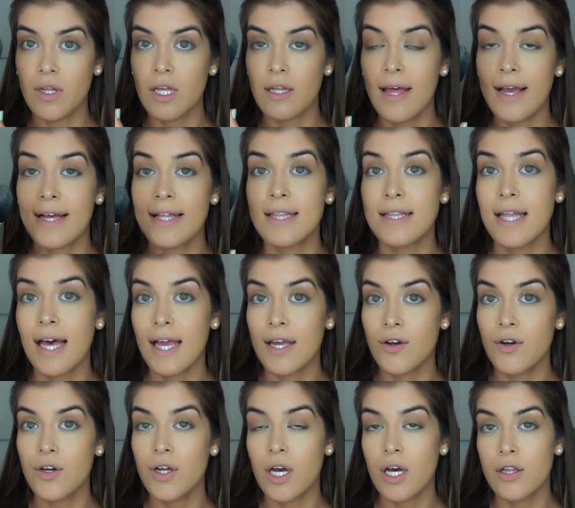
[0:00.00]
like a
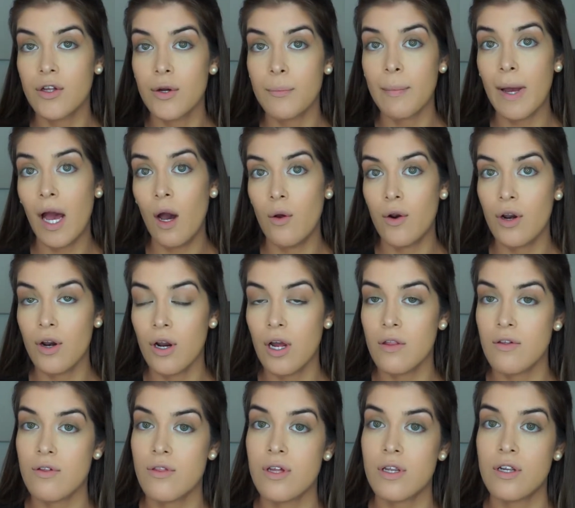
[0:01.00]
lighter color powder
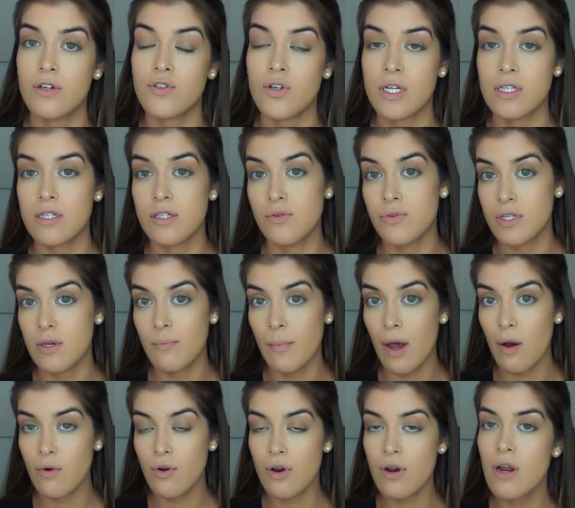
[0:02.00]
other than a translucent
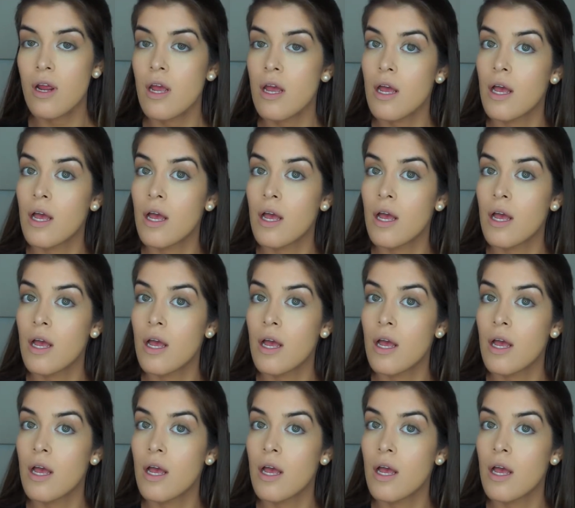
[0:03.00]
powder,